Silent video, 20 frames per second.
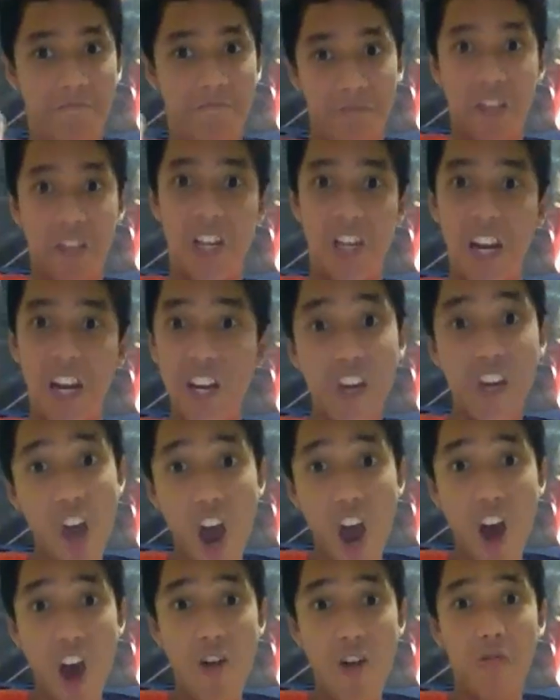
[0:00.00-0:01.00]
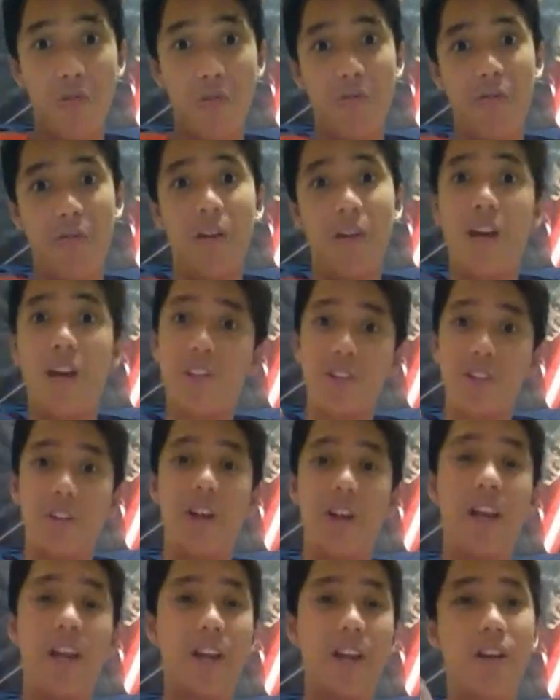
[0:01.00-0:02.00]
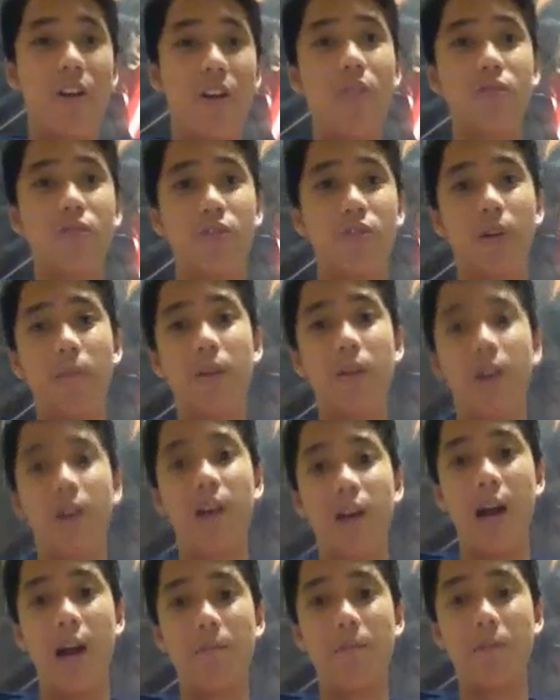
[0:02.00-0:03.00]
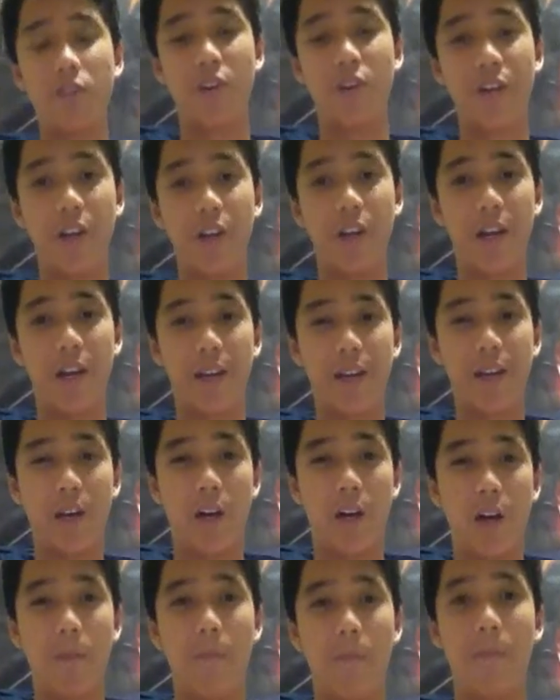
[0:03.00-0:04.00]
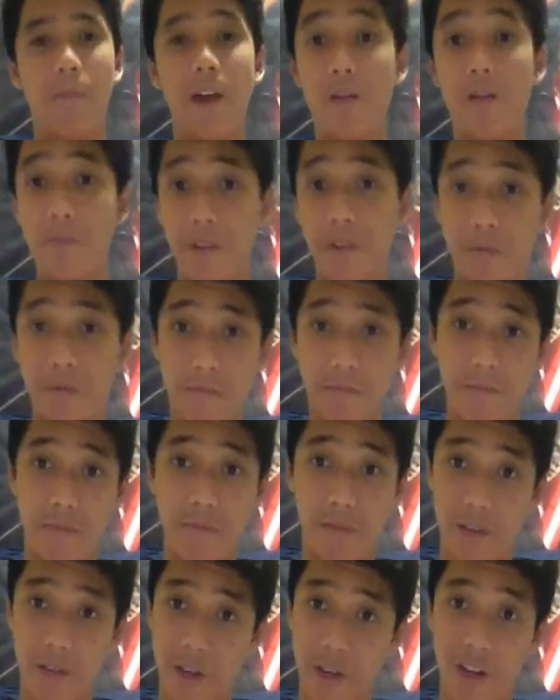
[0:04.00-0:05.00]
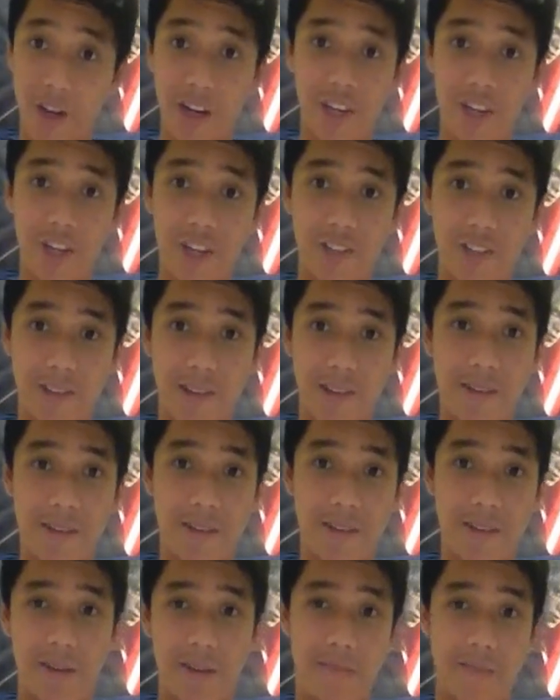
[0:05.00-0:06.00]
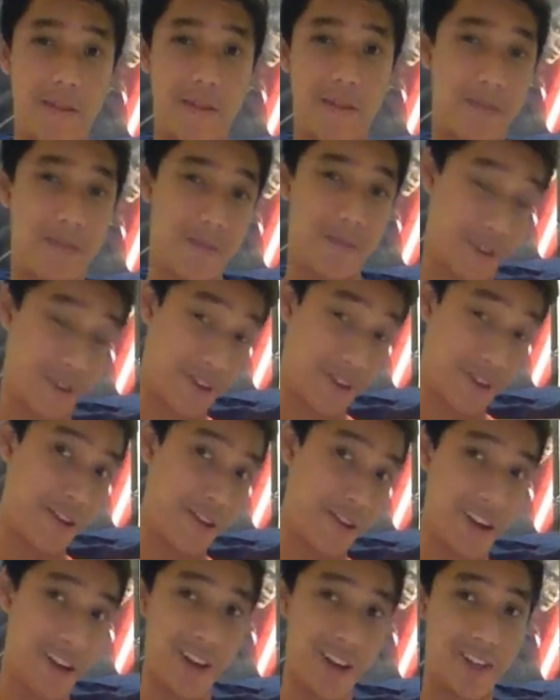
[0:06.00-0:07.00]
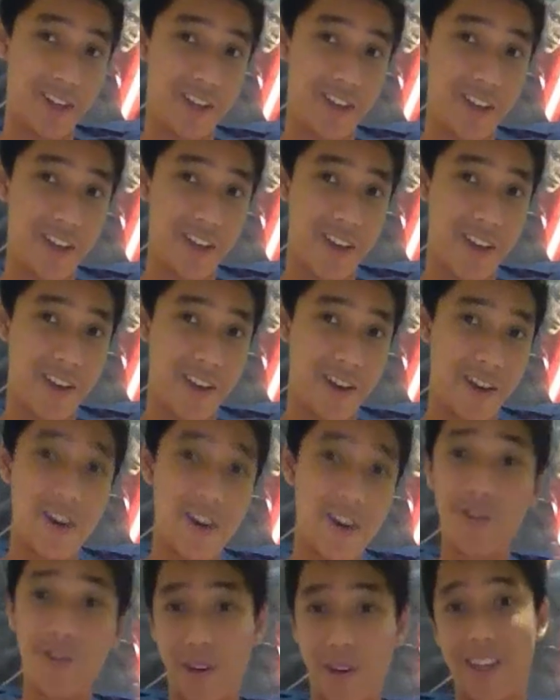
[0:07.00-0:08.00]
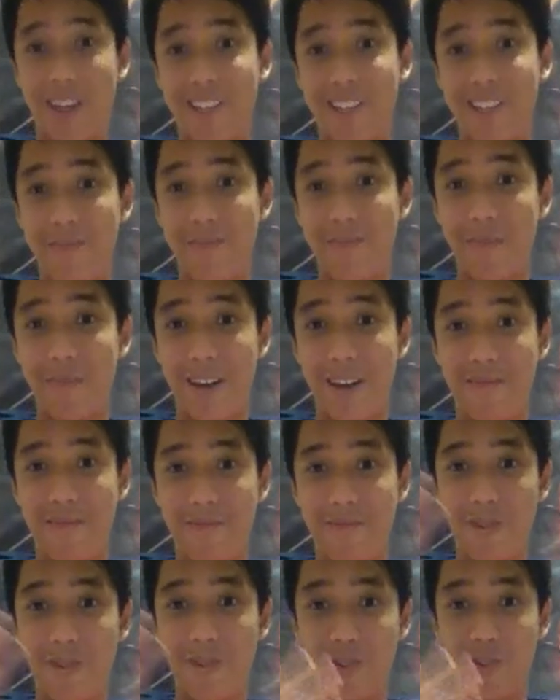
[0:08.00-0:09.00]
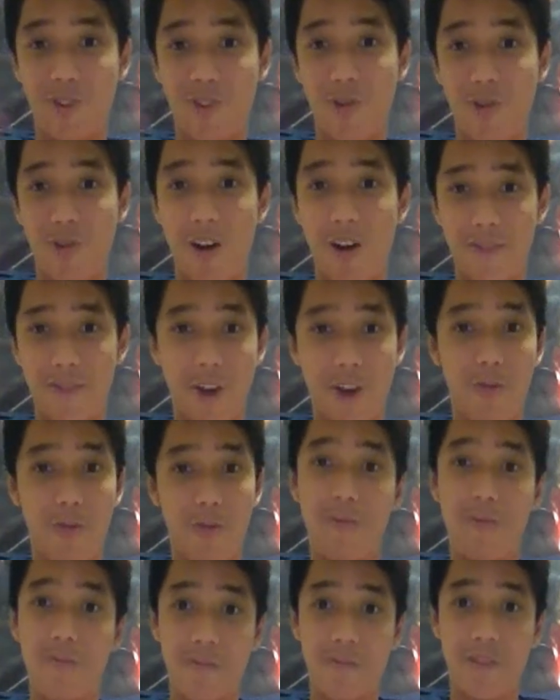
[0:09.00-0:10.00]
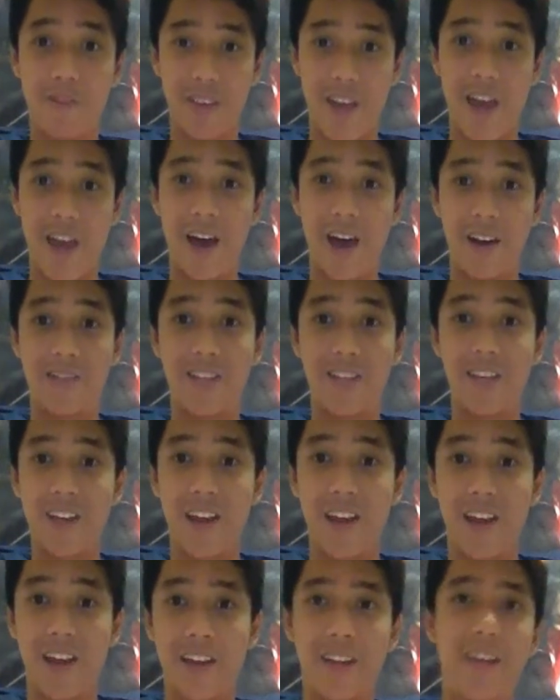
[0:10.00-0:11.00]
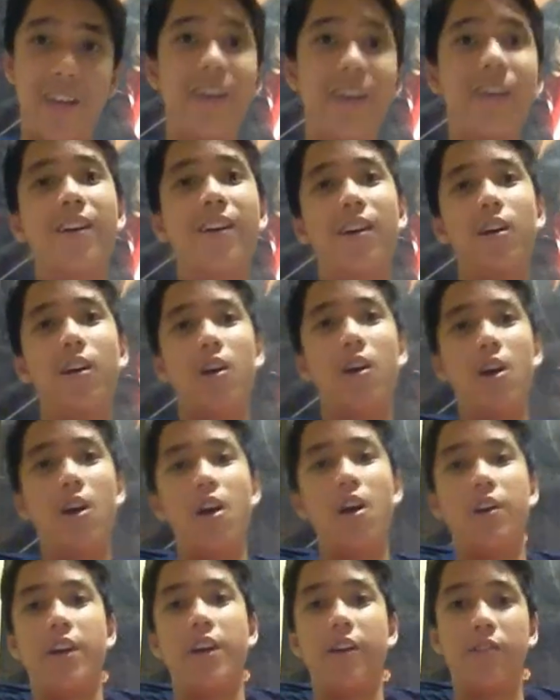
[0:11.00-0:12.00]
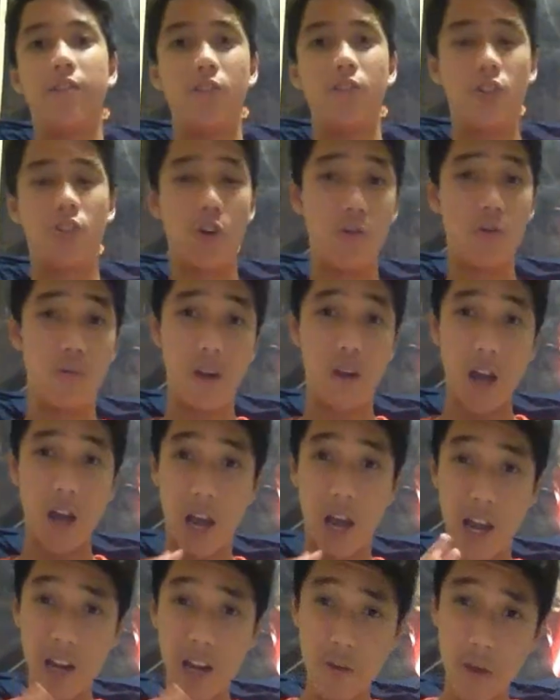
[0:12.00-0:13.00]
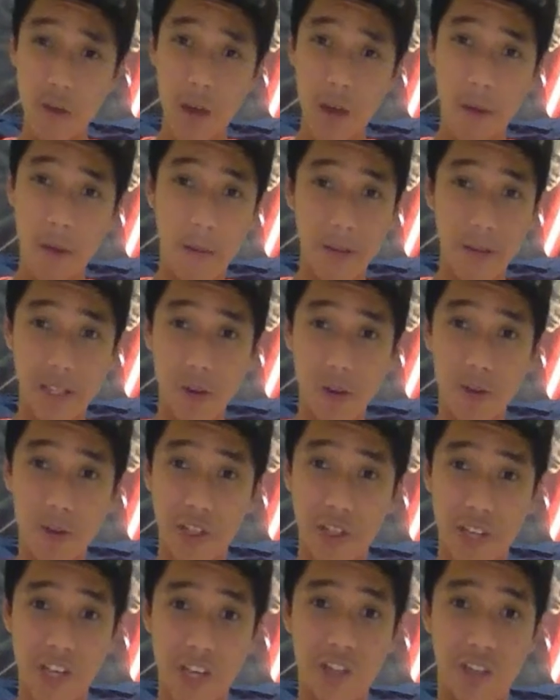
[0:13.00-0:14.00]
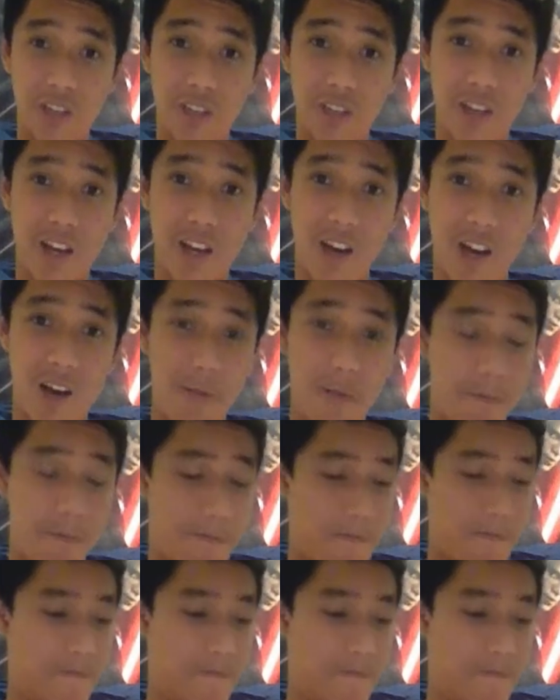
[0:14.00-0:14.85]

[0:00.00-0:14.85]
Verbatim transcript: just let it go. I'm just gonna let it go. So I'm, I'm just gonna like um help them in the English as, as I'm pretty good at English not to action but not to show off so yeah take it lightly okay so anyway about my Star Wars sketches um,